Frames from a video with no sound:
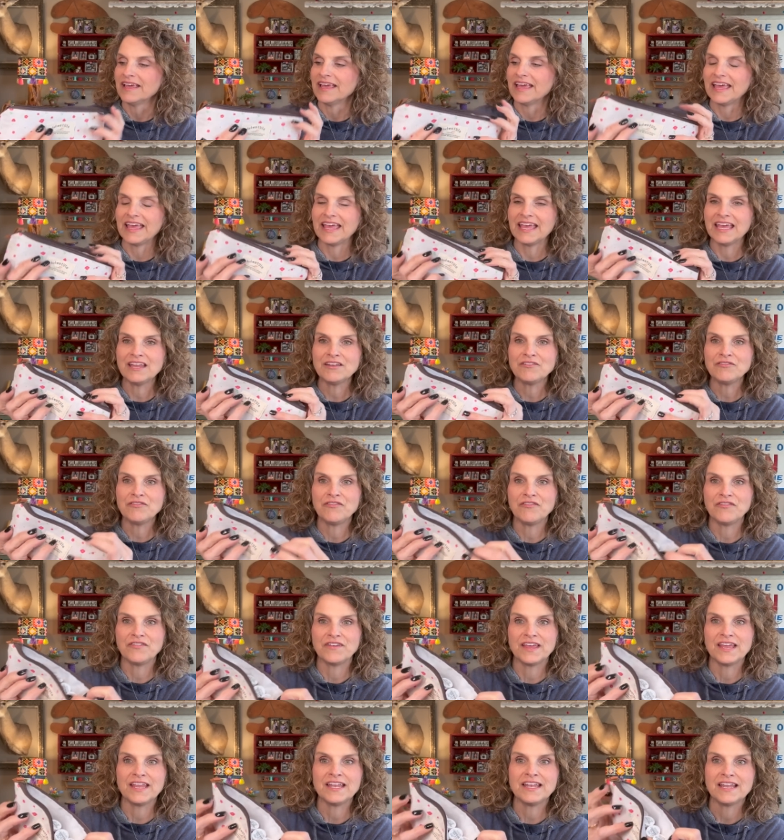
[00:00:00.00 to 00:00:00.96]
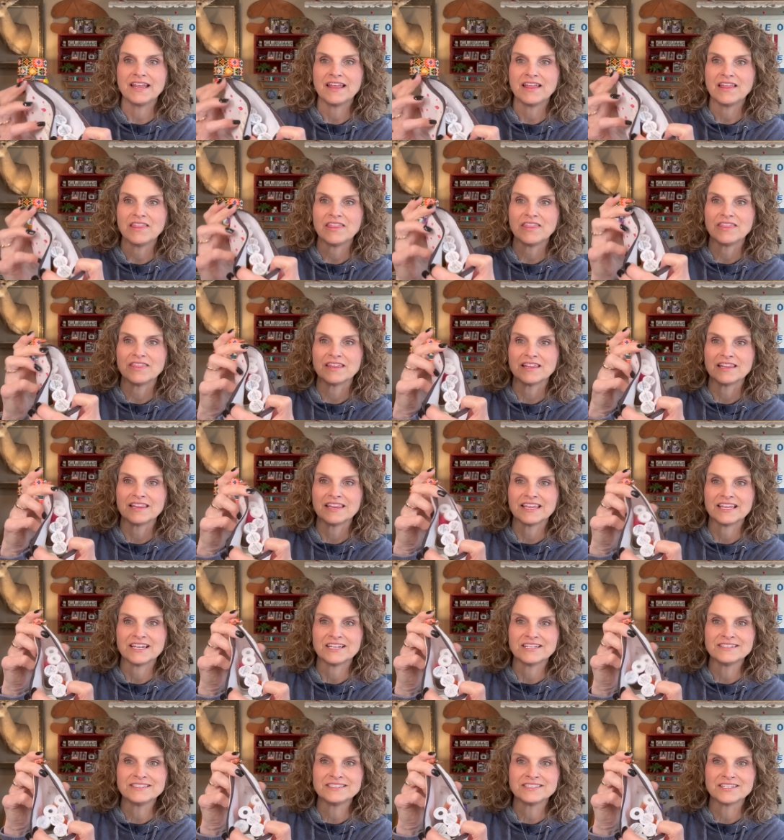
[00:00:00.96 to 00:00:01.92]
It fit the
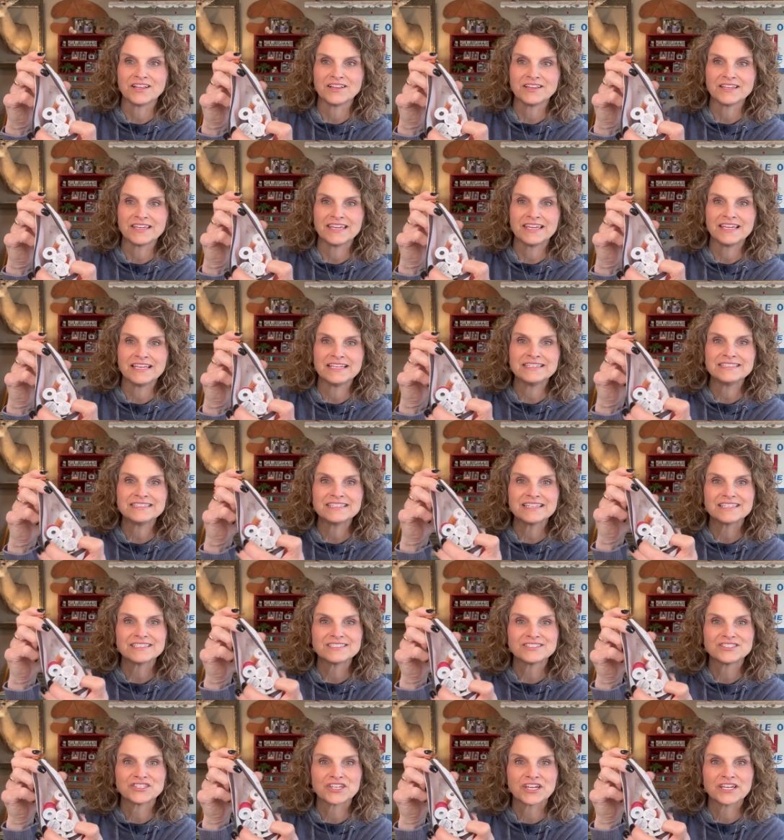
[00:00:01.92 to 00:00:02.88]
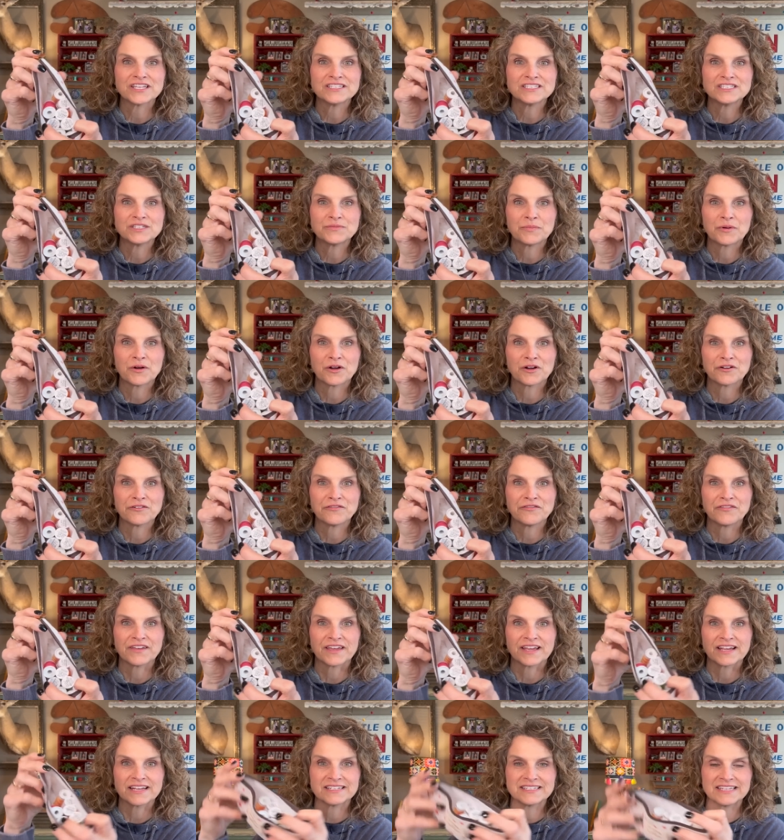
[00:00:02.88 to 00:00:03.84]
little sulkies just
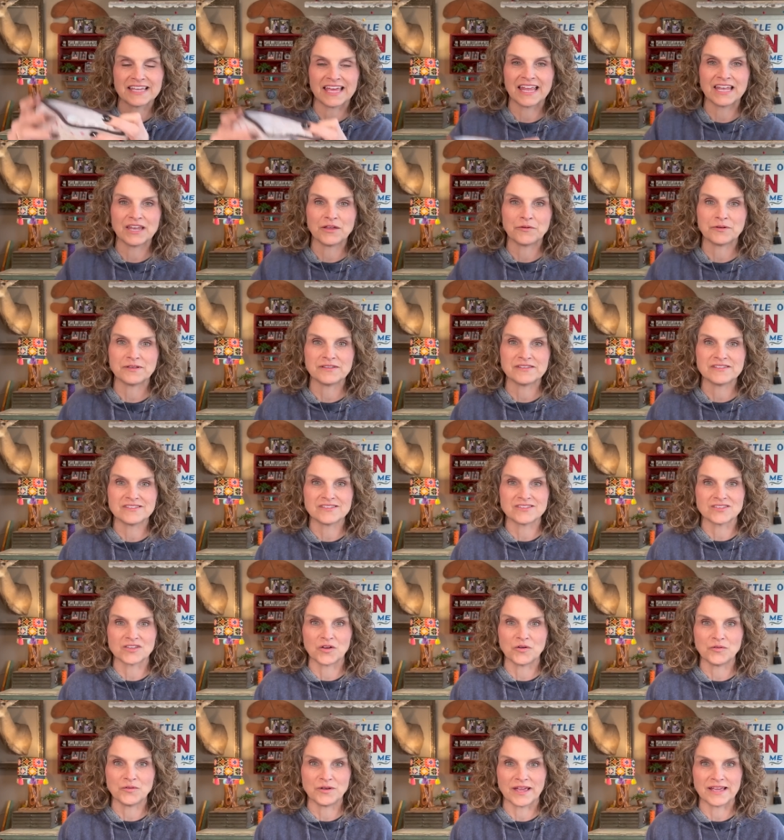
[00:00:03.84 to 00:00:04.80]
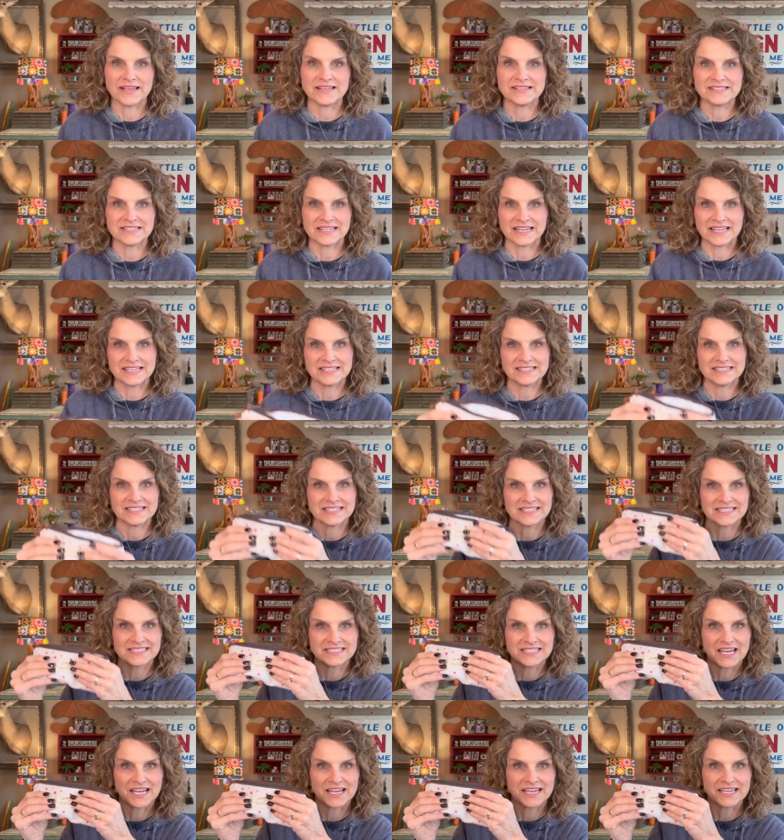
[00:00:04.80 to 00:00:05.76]
perfect, and it was so nice and easy to
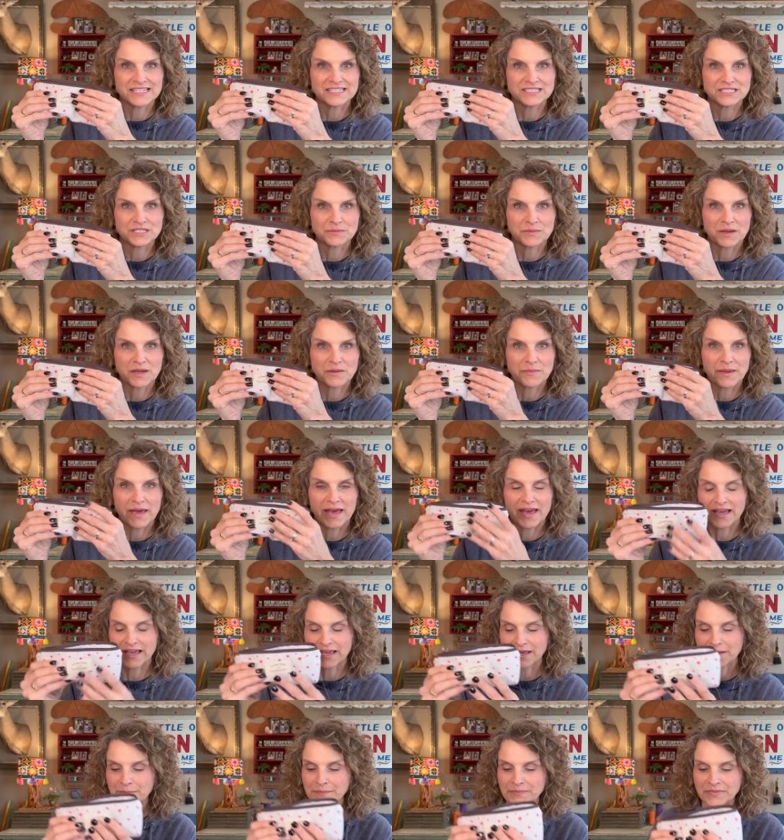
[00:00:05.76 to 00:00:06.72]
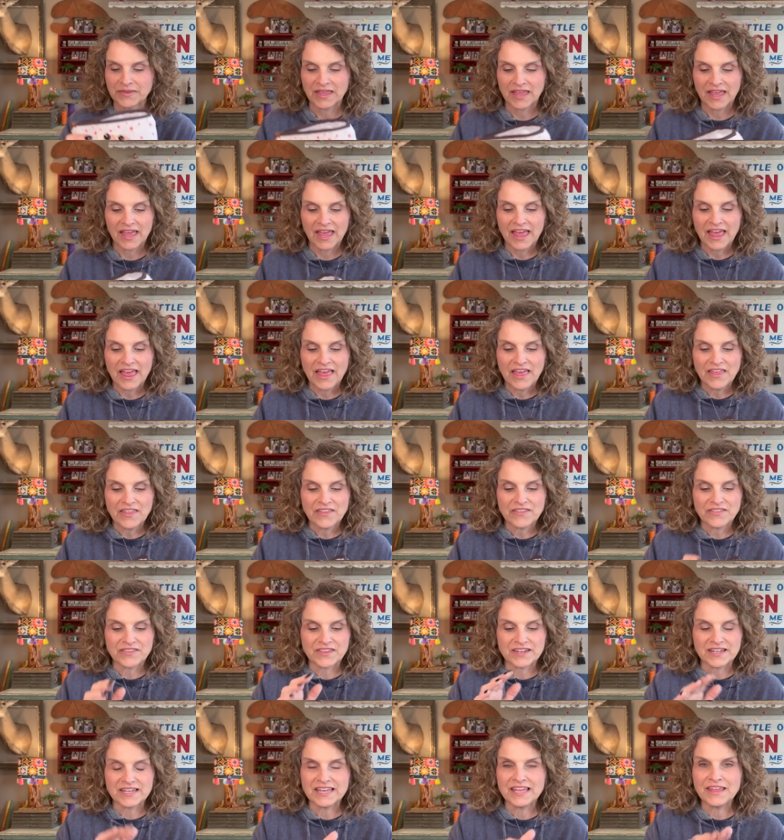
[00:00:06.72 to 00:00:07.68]
tuck into my bag.
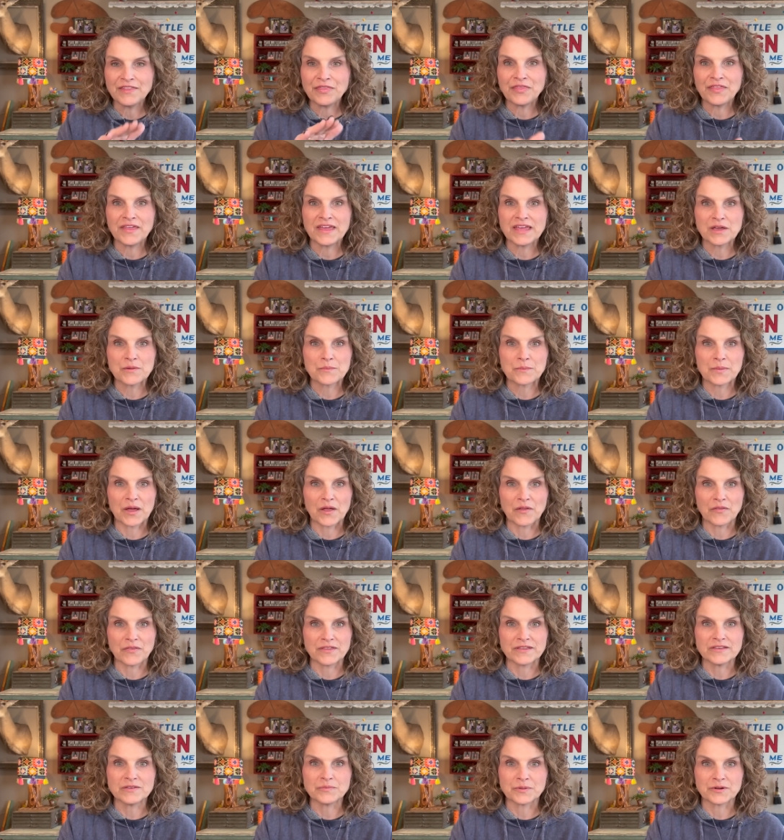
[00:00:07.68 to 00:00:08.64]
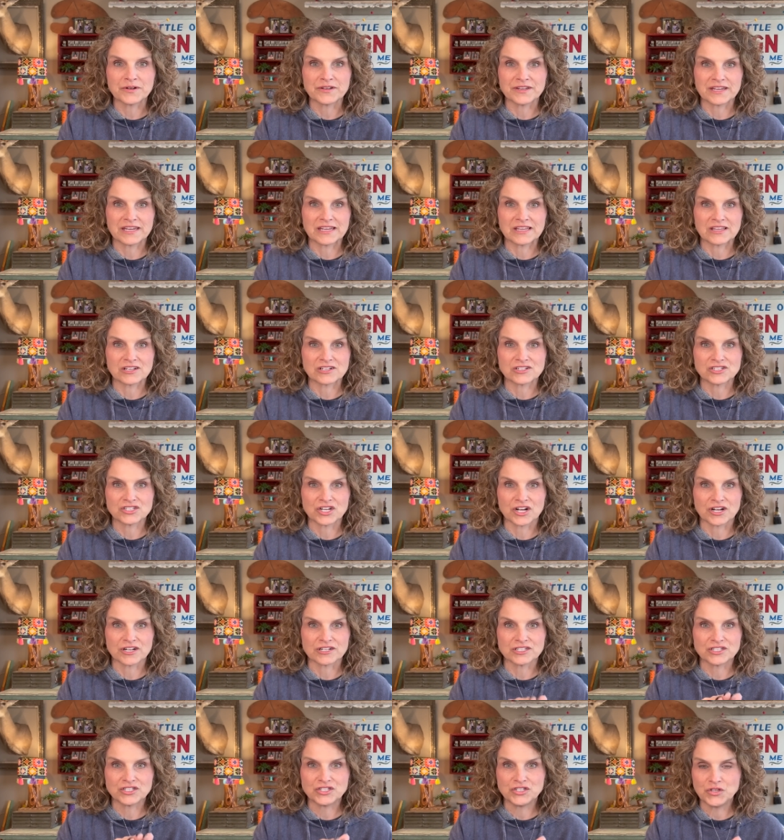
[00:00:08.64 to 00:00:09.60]
The neat thing about this particular
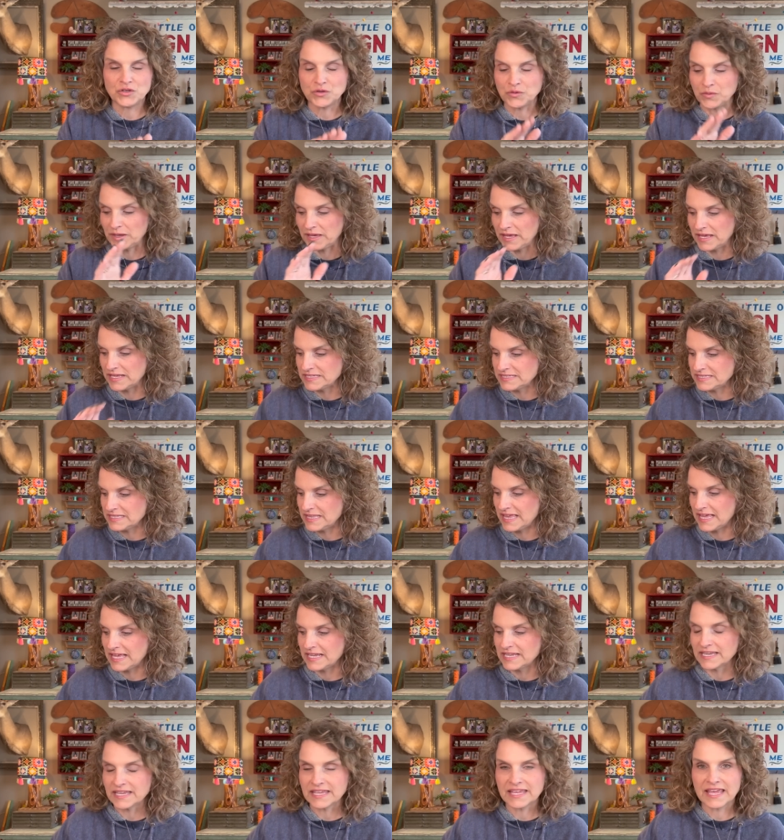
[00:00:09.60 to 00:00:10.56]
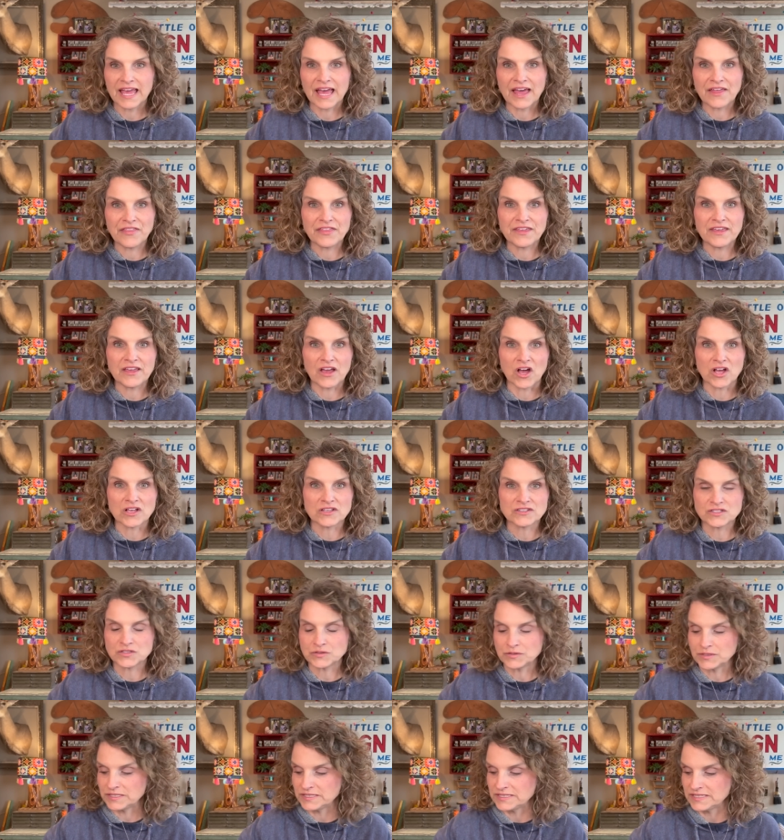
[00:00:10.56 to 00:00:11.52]
chart too is that Kathy
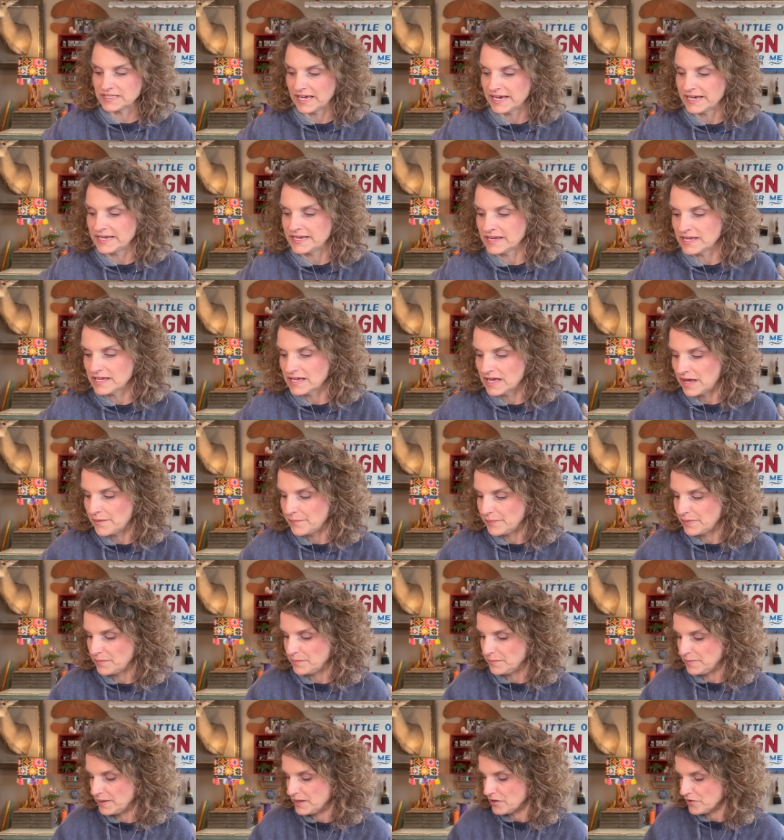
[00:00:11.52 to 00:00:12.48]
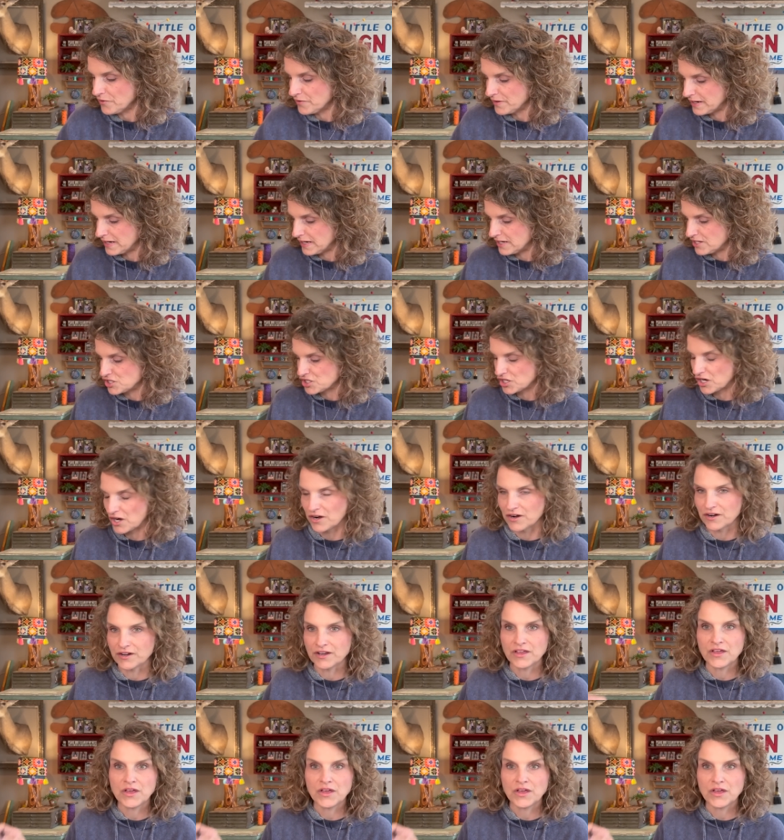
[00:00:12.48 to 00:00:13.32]
also designed a complementary chart,